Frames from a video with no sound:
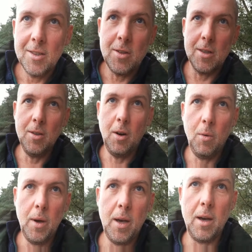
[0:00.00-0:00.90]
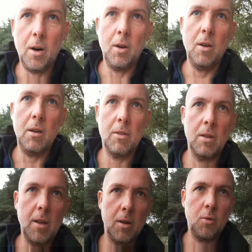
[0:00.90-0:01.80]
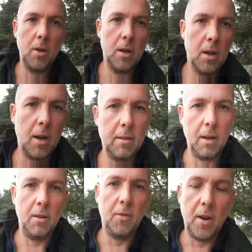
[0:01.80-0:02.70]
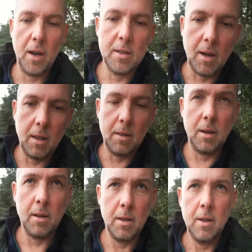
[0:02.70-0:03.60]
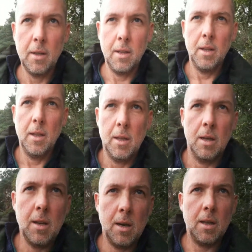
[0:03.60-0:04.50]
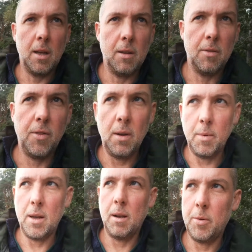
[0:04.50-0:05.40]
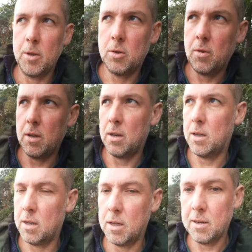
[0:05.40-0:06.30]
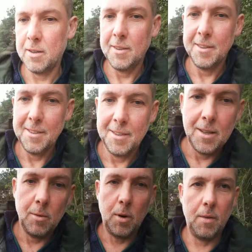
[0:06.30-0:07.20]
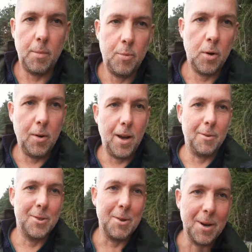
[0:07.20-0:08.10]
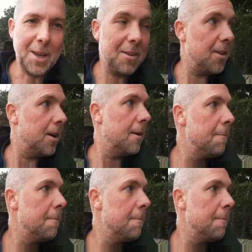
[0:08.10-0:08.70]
So there's no way on earth that that tree could identify as anything than a female beech tree, whatever pronouns you want to give it.